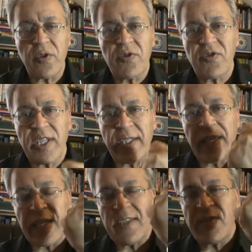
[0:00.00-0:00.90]
You stand
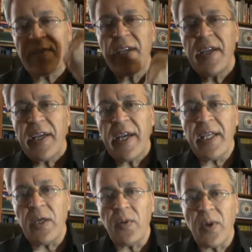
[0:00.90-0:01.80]
against
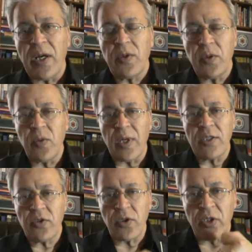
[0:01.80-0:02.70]
anyone who
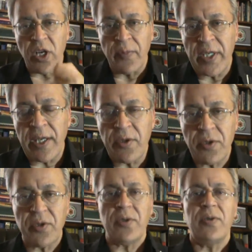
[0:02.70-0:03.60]
wants to
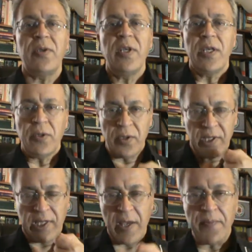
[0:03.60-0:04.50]
dominate you,
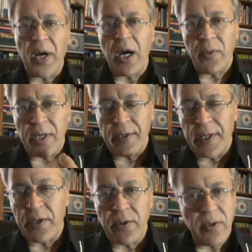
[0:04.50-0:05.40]
claim power on
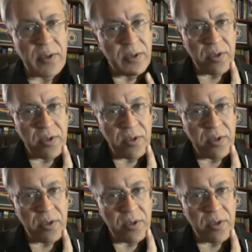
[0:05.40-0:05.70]
their own.